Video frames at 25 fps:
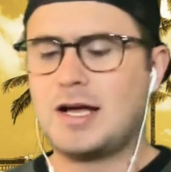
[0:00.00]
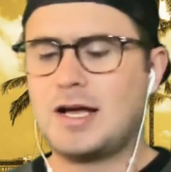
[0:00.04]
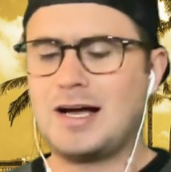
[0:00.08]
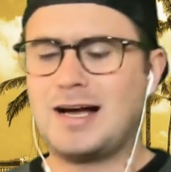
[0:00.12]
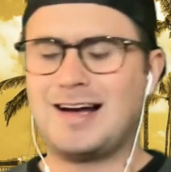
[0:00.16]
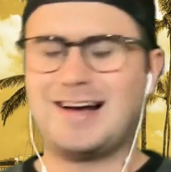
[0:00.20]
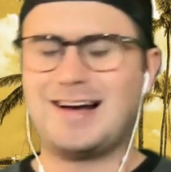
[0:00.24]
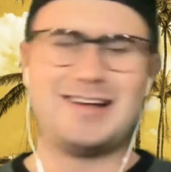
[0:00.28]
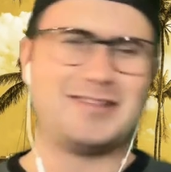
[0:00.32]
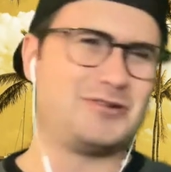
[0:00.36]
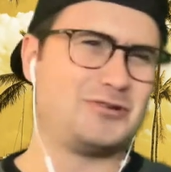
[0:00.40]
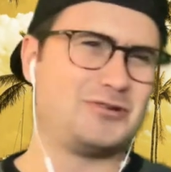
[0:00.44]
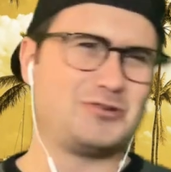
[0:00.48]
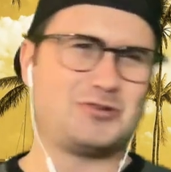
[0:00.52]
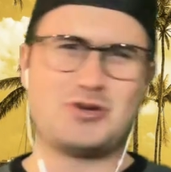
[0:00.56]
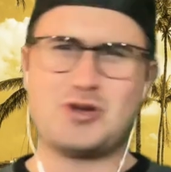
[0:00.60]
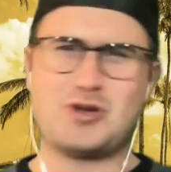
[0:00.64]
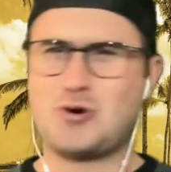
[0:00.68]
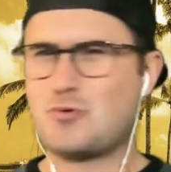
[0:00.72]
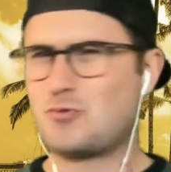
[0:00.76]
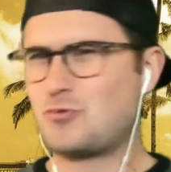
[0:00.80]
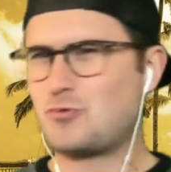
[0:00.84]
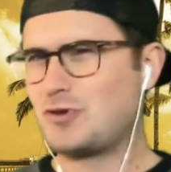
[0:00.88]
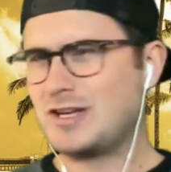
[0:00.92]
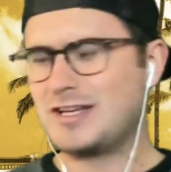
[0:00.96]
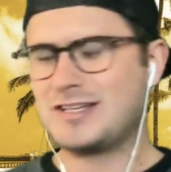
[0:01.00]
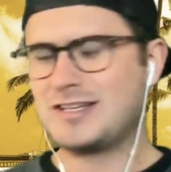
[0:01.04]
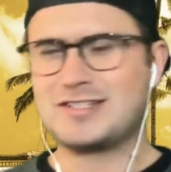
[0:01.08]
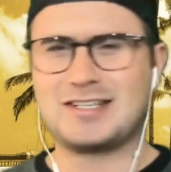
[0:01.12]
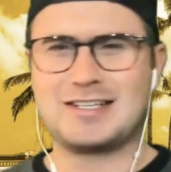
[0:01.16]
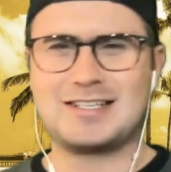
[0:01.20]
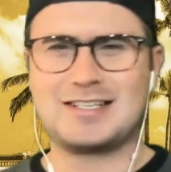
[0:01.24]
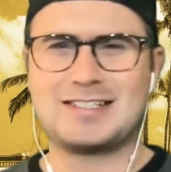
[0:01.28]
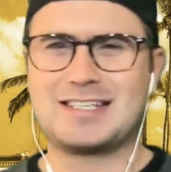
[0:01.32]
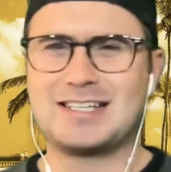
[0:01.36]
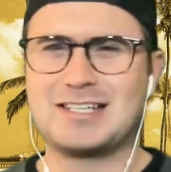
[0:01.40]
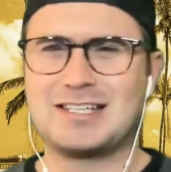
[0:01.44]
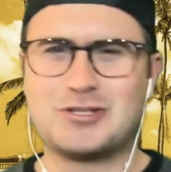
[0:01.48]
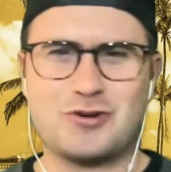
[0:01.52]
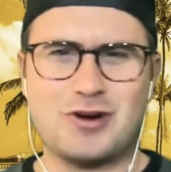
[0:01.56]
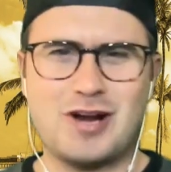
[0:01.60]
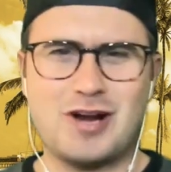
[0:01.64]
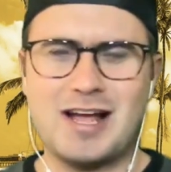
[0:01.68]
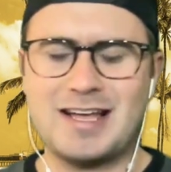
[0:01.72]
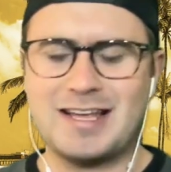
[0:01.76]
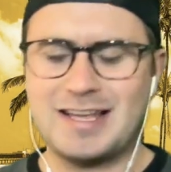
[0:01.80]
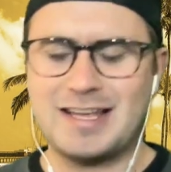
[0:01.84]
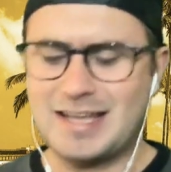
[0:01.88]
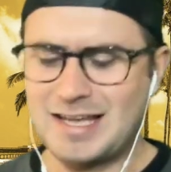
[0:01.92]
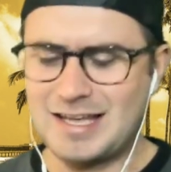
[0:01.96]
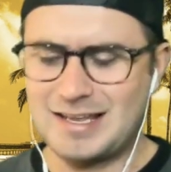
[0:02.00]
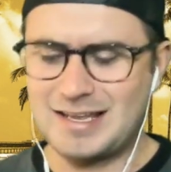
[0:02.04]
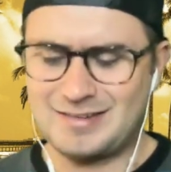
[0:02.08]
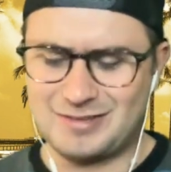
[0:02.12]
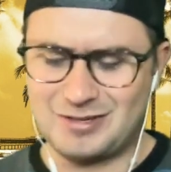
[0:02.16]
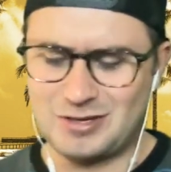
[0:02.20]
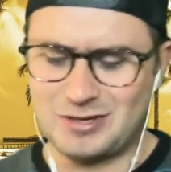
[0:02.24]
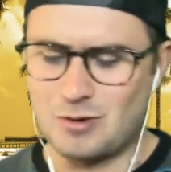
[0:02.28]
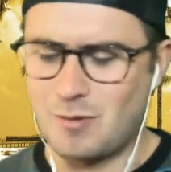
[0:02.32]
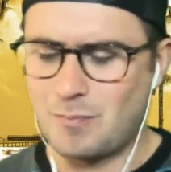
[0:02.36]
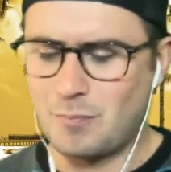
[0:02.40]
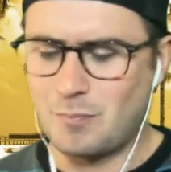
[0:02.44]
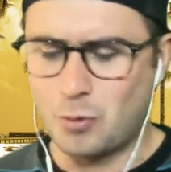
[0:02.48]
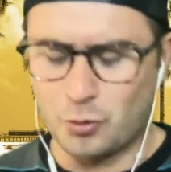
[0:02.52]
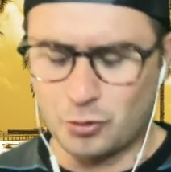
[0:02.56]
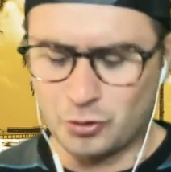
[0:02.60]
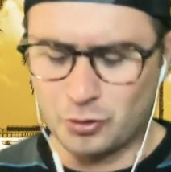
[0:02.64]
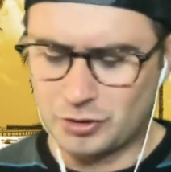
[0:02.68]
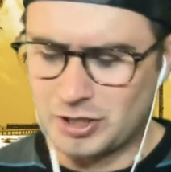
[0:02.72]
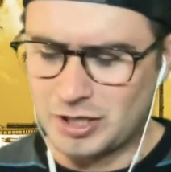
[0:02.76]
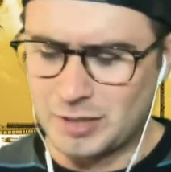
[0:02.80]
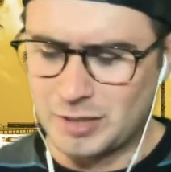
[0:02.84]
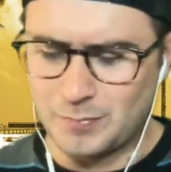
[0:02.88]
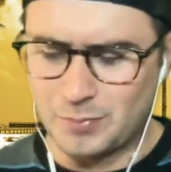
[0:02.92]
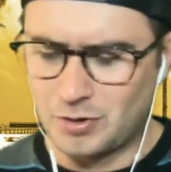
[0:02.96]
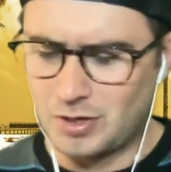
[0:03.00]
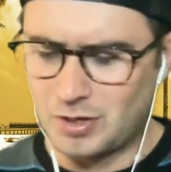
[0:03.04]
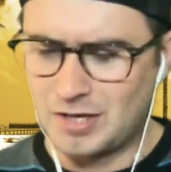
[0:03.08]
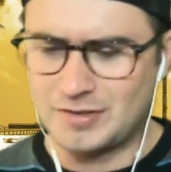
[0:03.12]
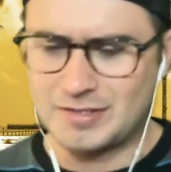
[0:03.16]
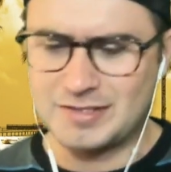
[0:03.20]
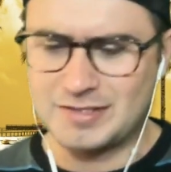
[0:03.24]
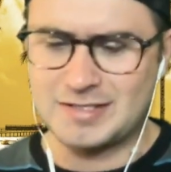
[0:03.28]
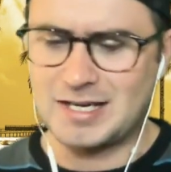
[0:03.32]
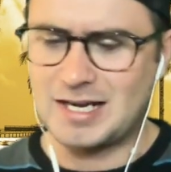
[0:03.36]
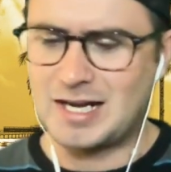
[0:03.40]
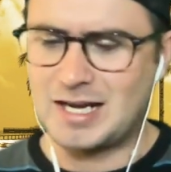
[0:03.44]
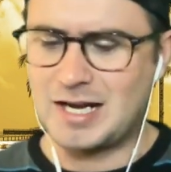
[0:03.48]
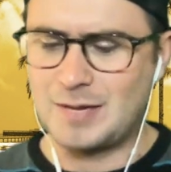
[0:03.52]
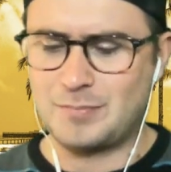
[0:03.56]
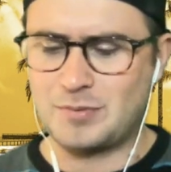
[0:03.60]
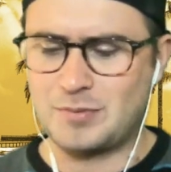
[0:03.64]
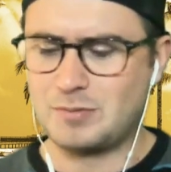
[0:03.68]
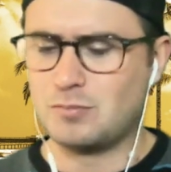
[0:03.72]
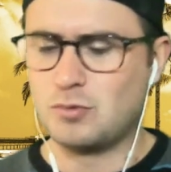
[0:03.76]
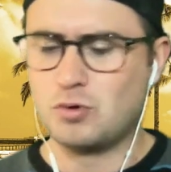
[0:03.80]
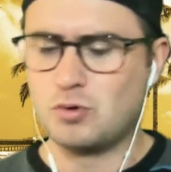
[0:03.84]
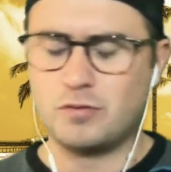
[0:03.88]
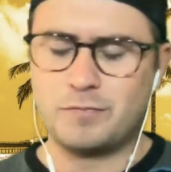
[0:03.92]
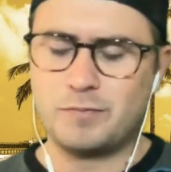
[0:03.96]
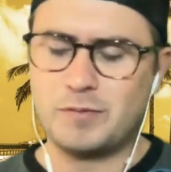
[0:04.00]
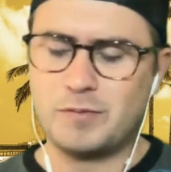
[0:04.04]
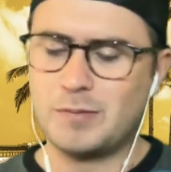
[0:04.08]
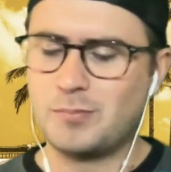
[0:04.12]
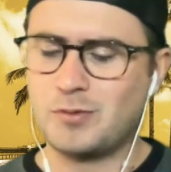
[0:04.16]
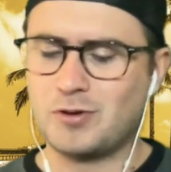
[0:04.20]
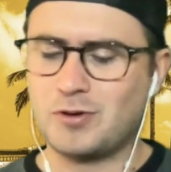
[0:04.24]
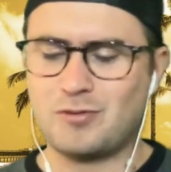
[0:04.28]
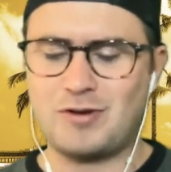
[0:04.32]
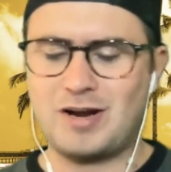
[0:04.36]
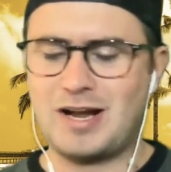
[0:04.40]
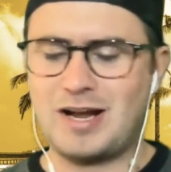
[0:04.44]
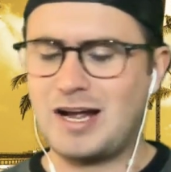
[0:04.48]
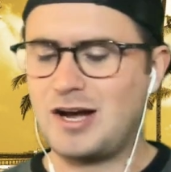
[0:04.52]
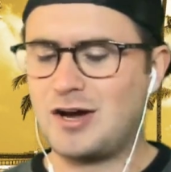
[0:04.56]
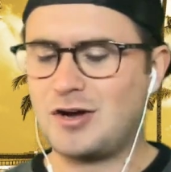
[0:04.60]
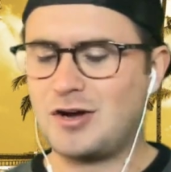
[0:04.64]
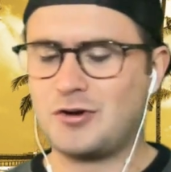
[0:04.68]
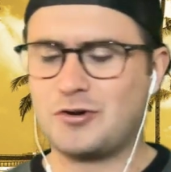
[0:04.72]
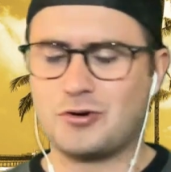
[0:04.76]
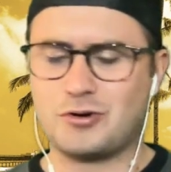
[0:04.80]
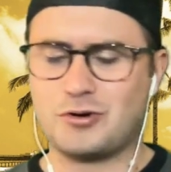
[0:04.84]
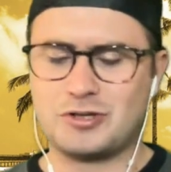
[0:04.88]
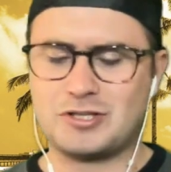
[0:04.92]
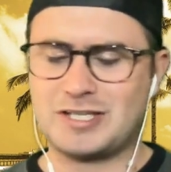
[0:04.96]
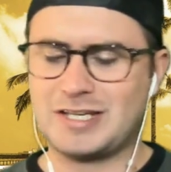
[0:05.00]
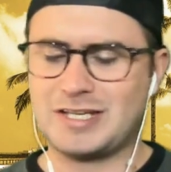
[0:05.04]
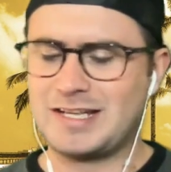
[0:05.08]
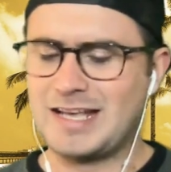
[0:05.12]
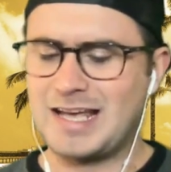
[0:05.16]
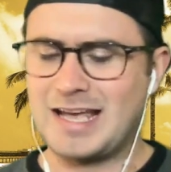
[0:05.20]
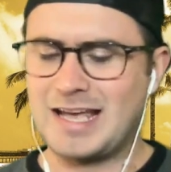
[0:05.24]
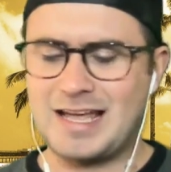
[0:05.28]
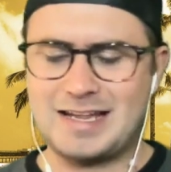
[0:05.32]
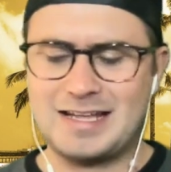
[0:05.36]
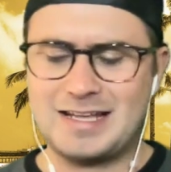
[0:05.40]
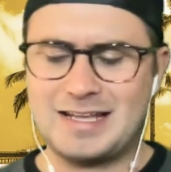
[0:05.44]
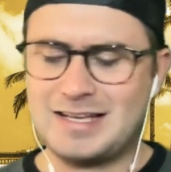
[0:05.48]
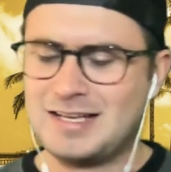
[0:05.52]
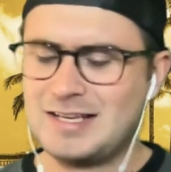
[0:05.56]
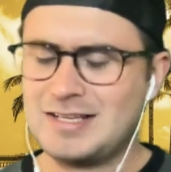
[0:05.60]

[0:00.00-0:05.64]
Uh, there's no reason to try and get you know a portal keeper on the top and move people around or to get